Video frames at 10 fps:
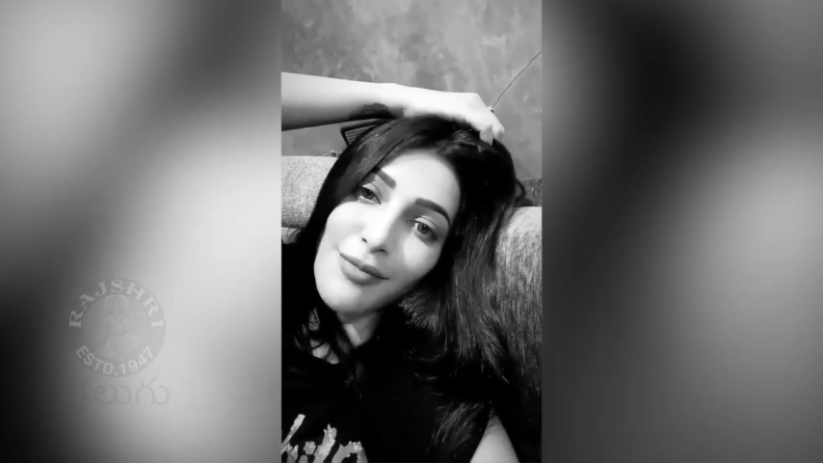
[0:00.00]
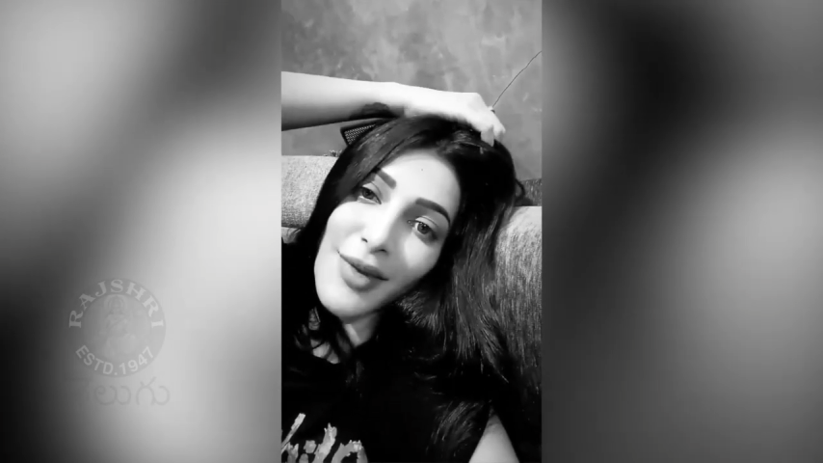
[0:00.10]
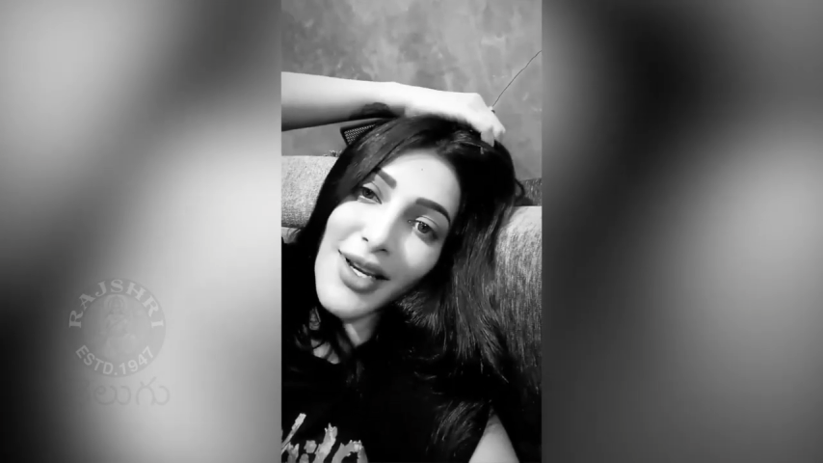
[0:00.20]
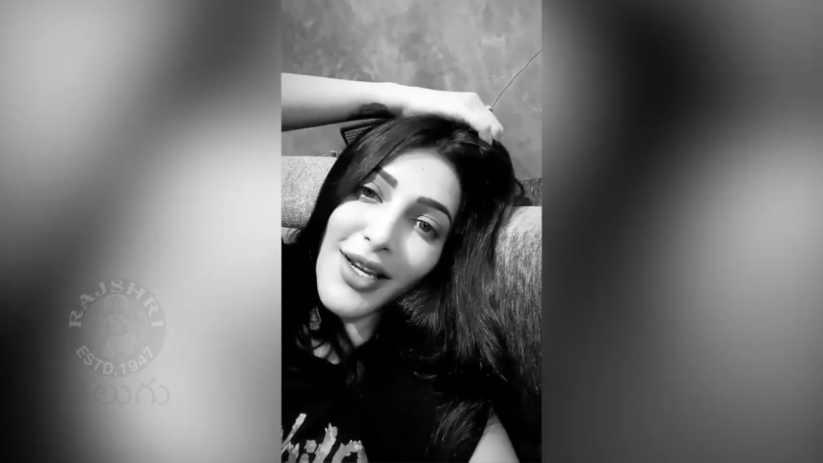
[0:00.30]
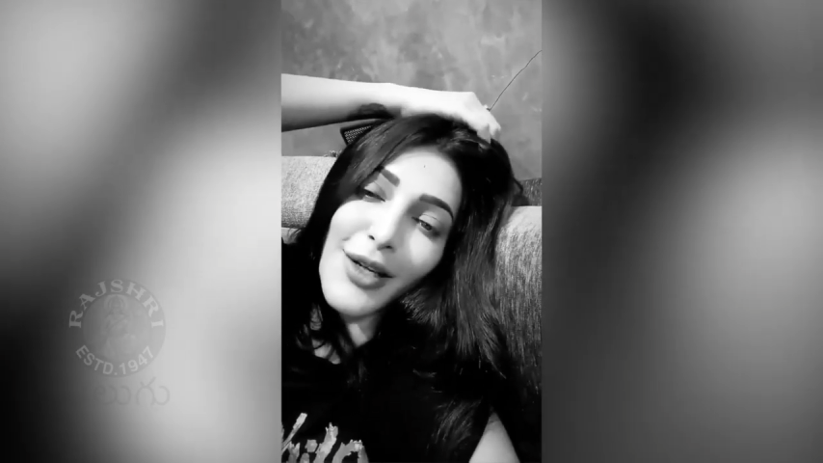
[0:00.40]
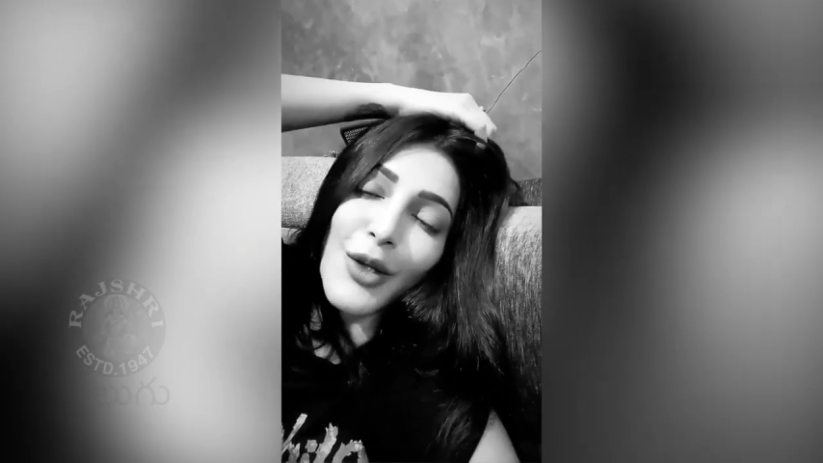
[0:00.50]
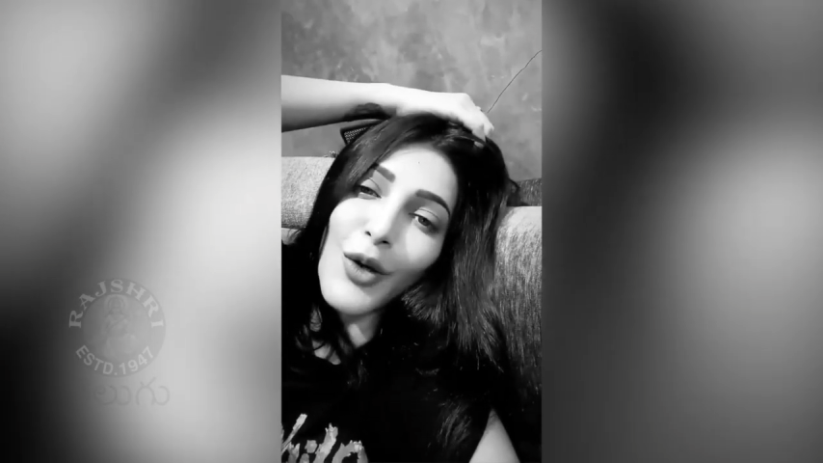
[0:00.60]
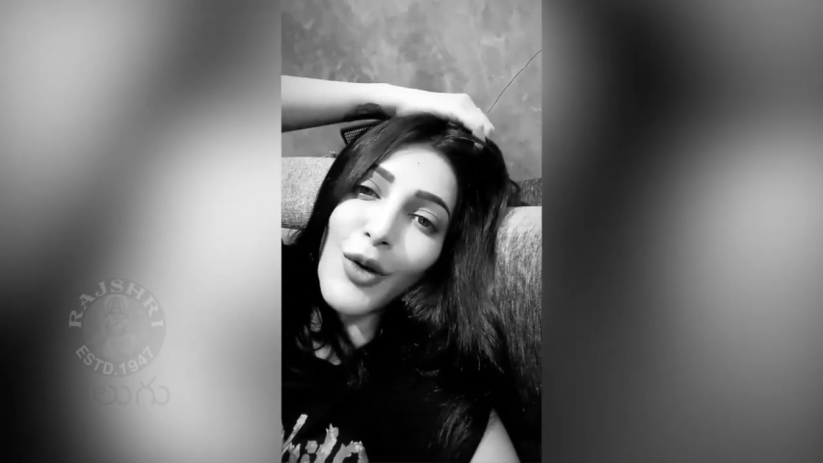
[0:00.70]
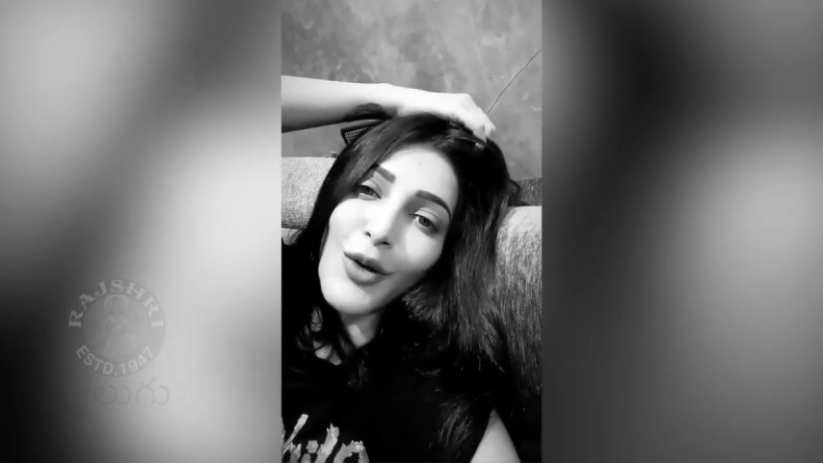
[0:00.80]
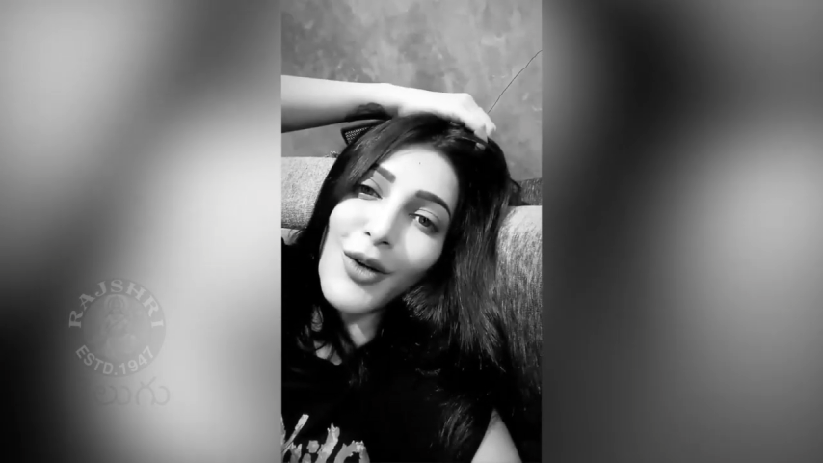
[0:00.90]
Make it
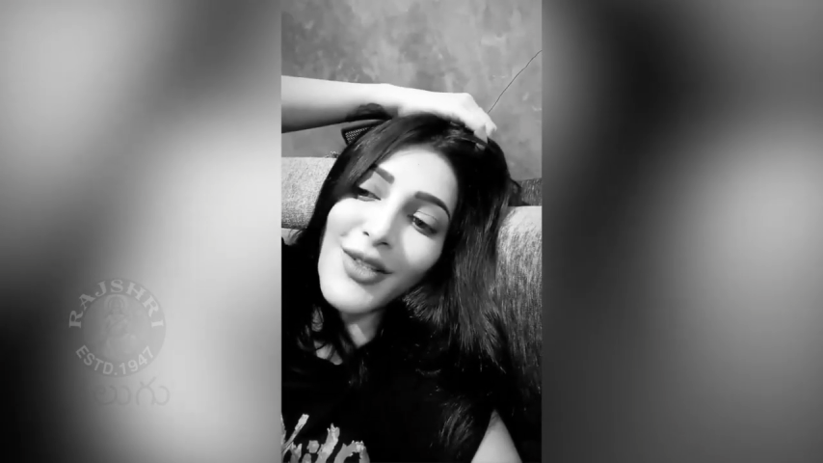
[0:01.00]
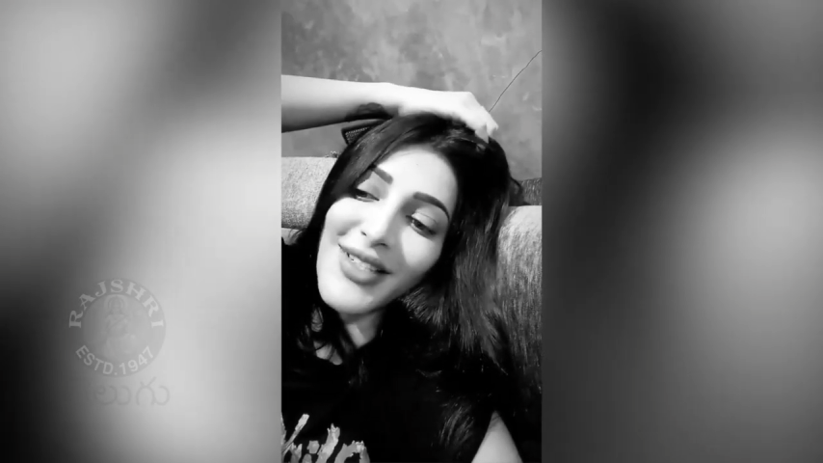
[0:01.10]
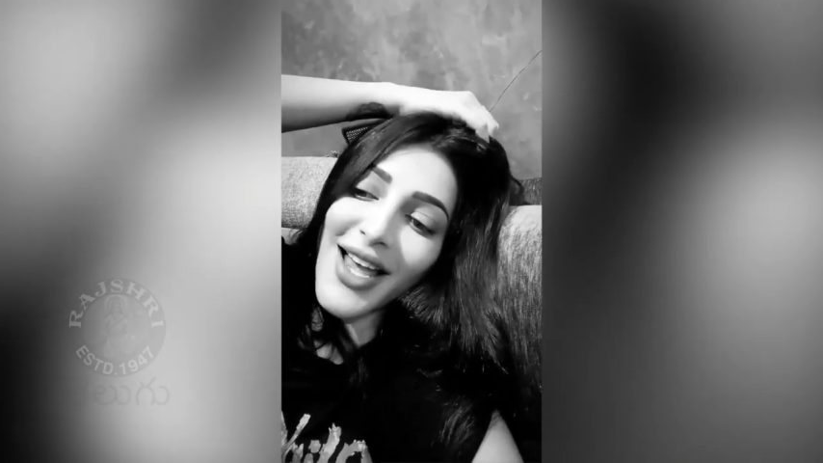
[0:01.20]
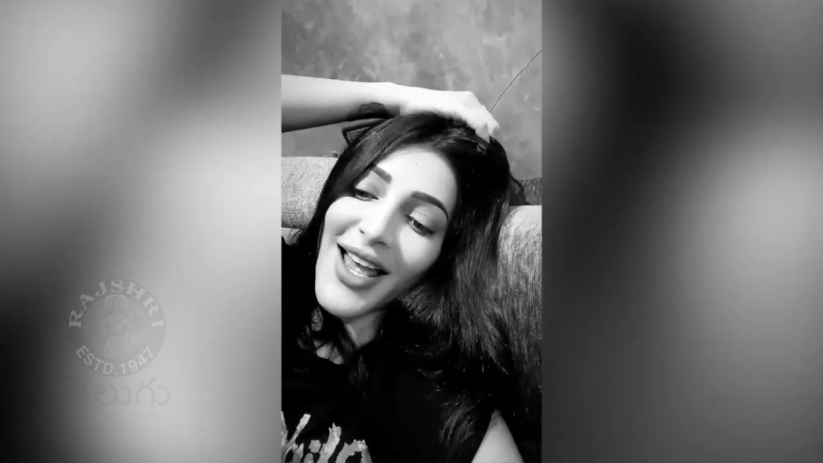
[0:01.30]
yours.